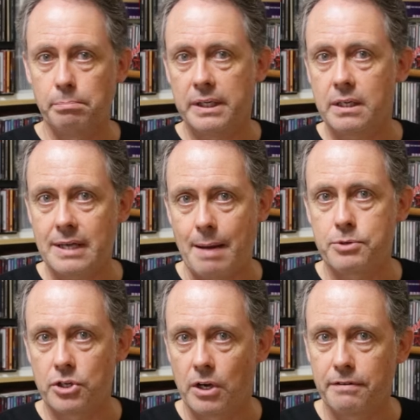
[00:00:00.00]
simply
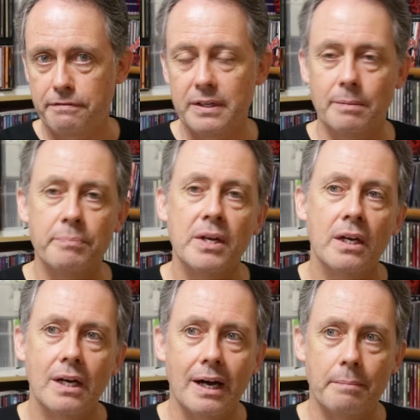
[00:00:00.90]
captured on film.
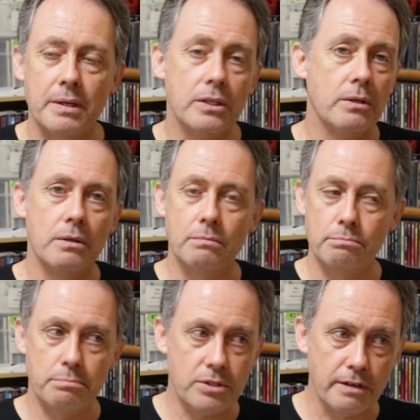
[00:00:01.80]

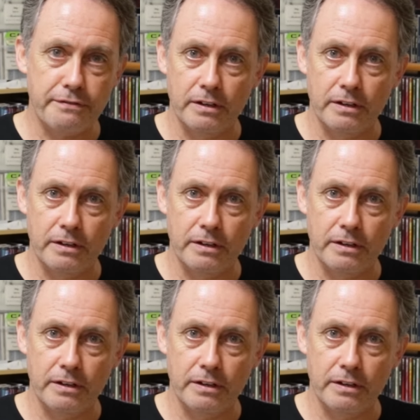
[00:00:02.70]
Did